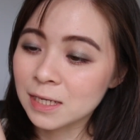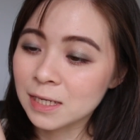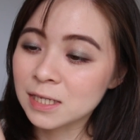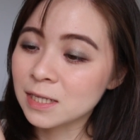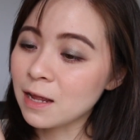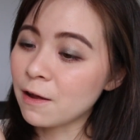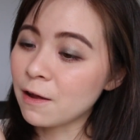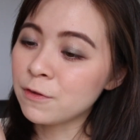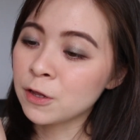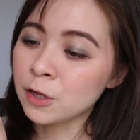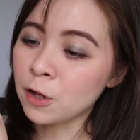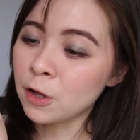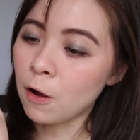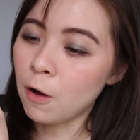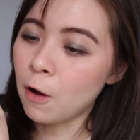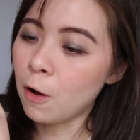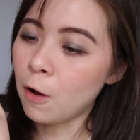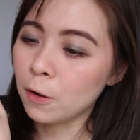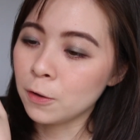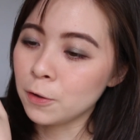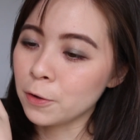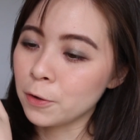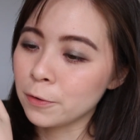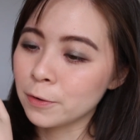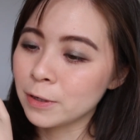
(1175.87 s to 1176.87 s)
It's definitely not
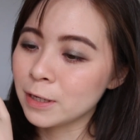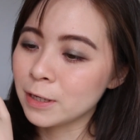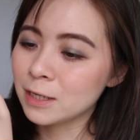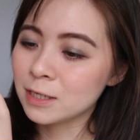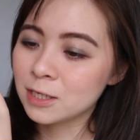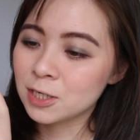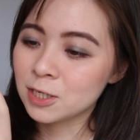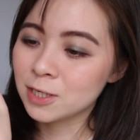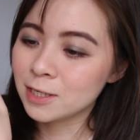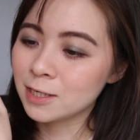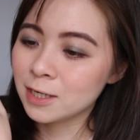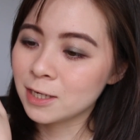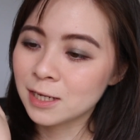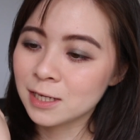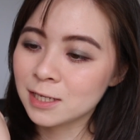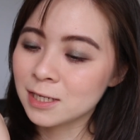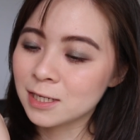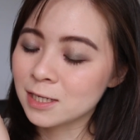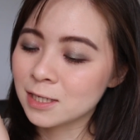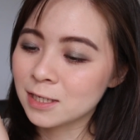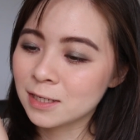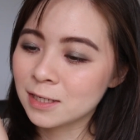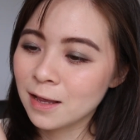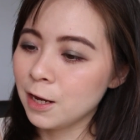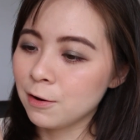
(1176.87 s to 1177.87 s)
holo. It's
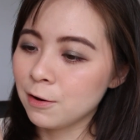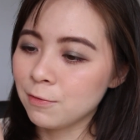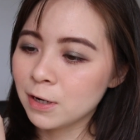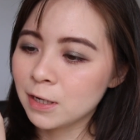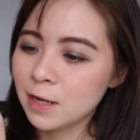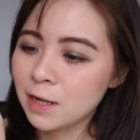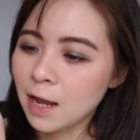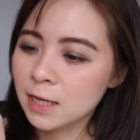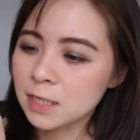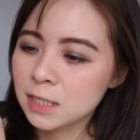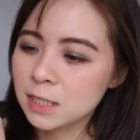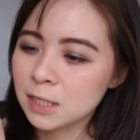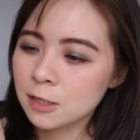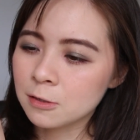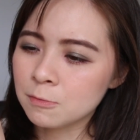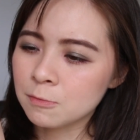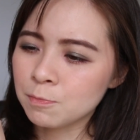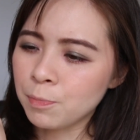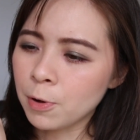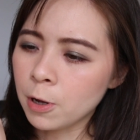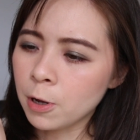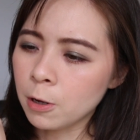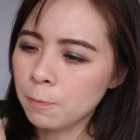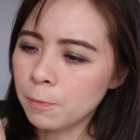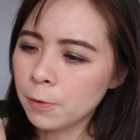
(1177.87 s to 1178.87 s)
just
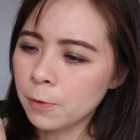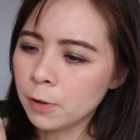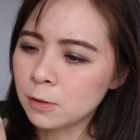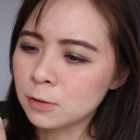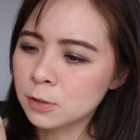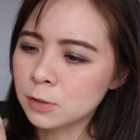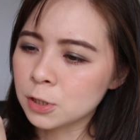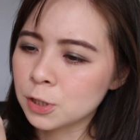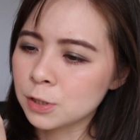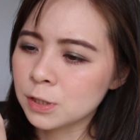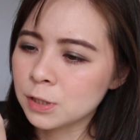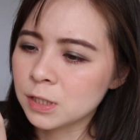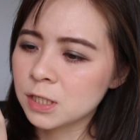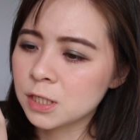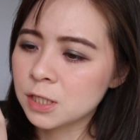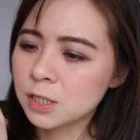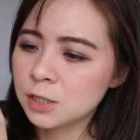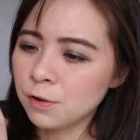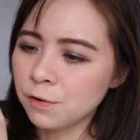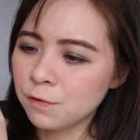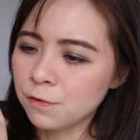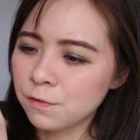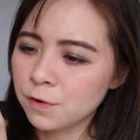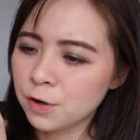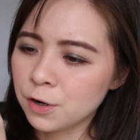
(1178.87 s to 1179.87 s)
iridescent purple to
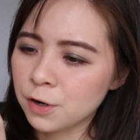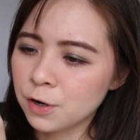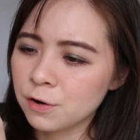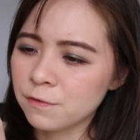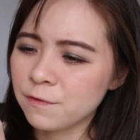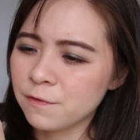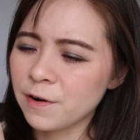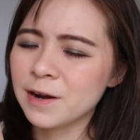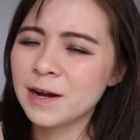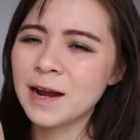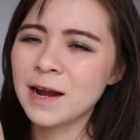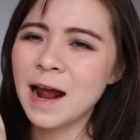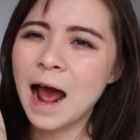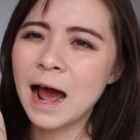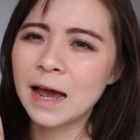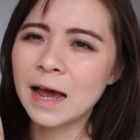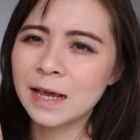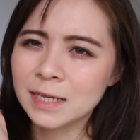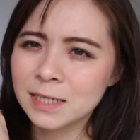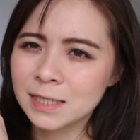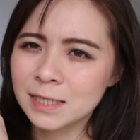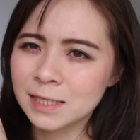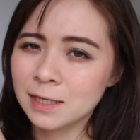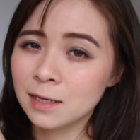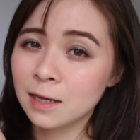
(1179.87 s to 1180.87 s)
silver, very
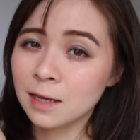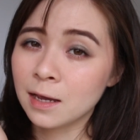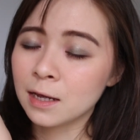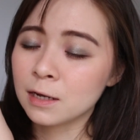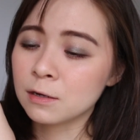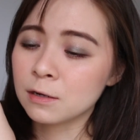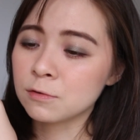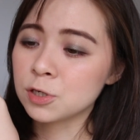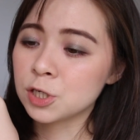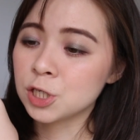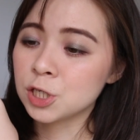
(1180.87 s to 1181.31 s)
icy kind of